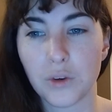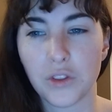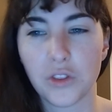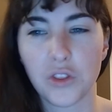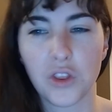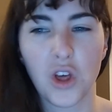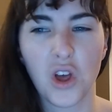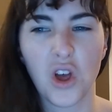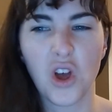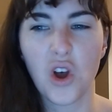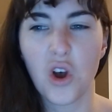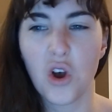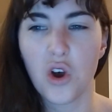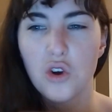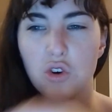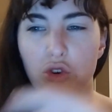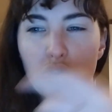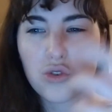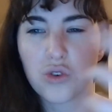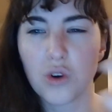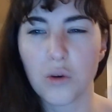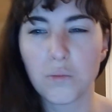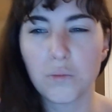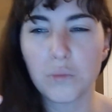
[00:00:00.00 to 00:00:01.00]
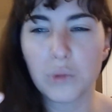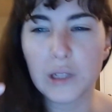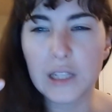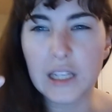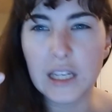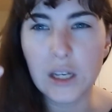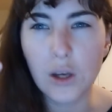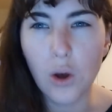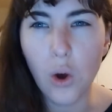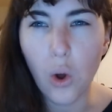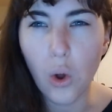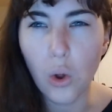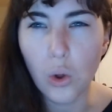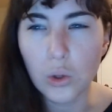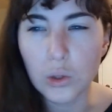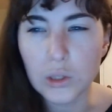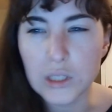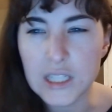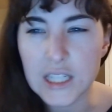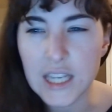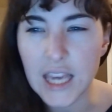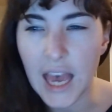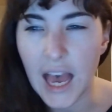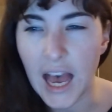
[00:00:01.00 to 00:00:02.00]
with crumbling
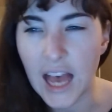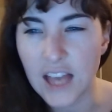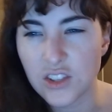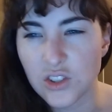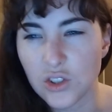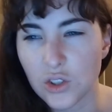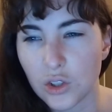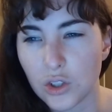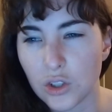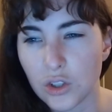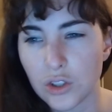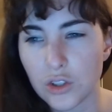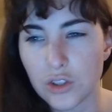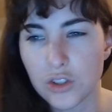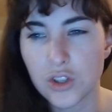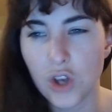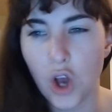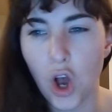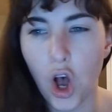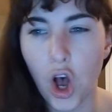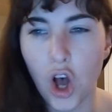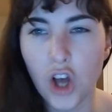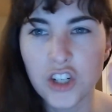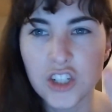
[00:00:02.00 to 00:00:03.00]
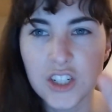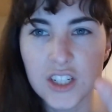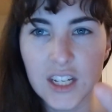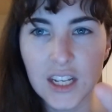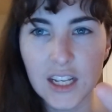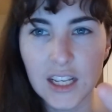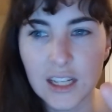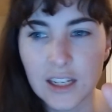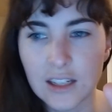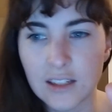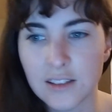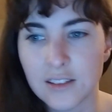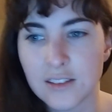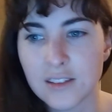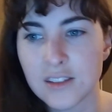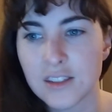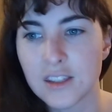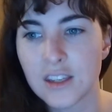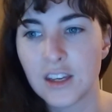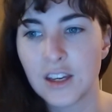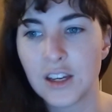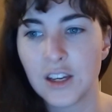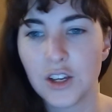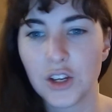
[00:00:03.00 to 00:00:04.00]
old castles,
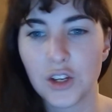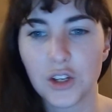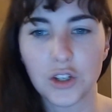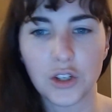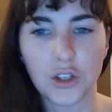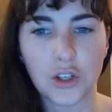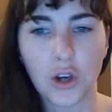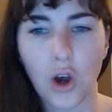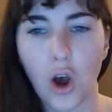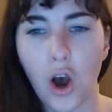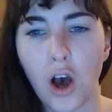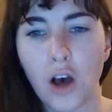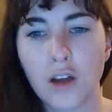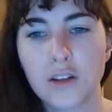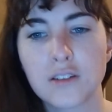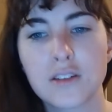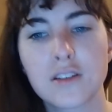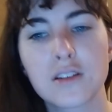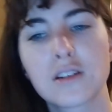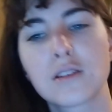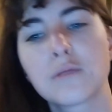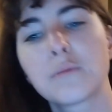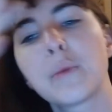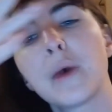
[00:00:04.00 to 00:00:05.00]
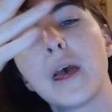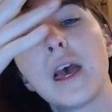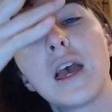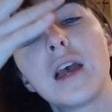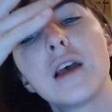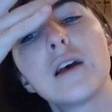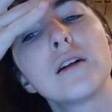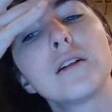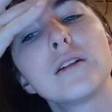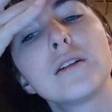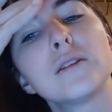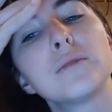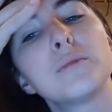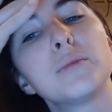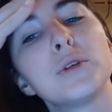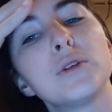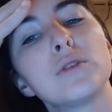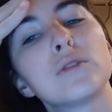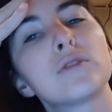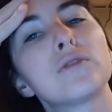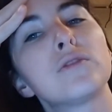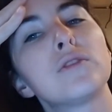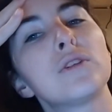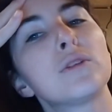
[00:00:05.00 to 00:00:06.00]
hauntings, gaunt, pale,
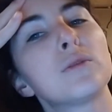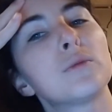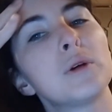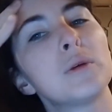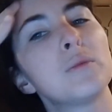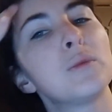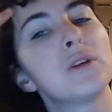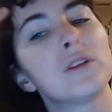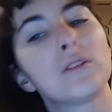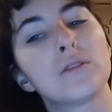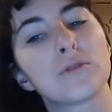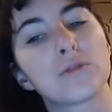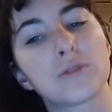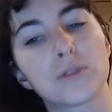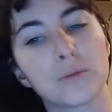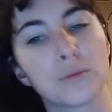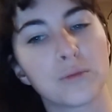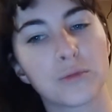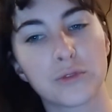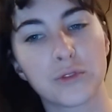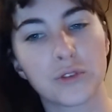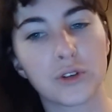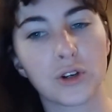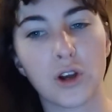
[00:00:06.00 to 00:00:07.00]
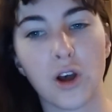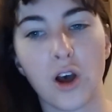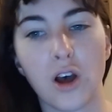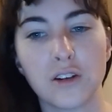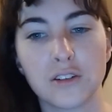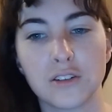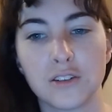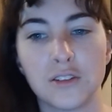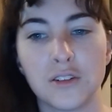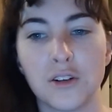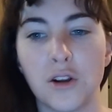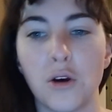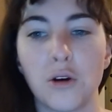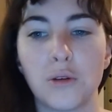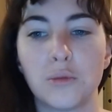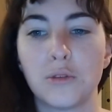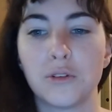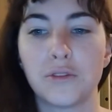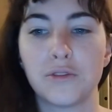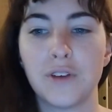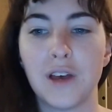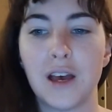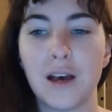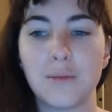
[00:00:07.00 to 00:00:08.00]
beautiful women from forgotten
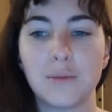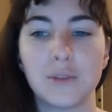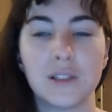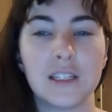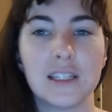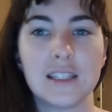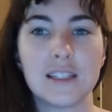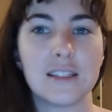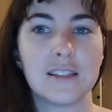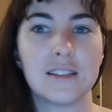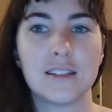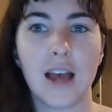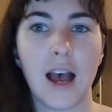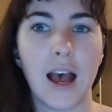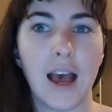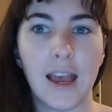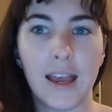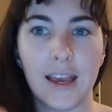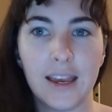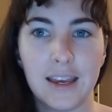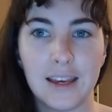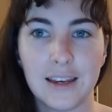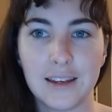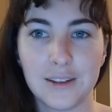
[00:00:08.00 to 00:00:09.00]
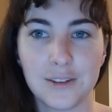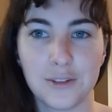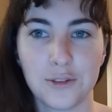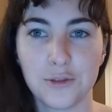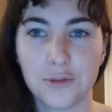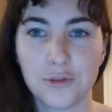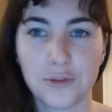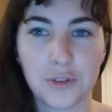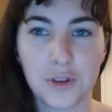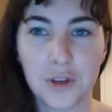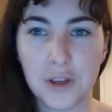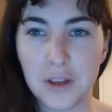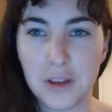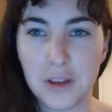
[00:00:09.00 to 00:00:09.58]
noble families dying of